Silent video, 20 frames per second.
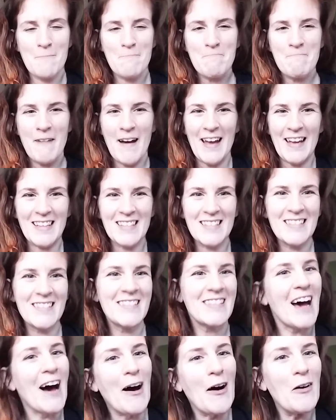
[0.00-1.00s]

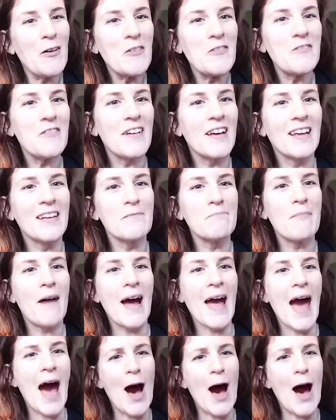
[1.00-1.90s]
myself and my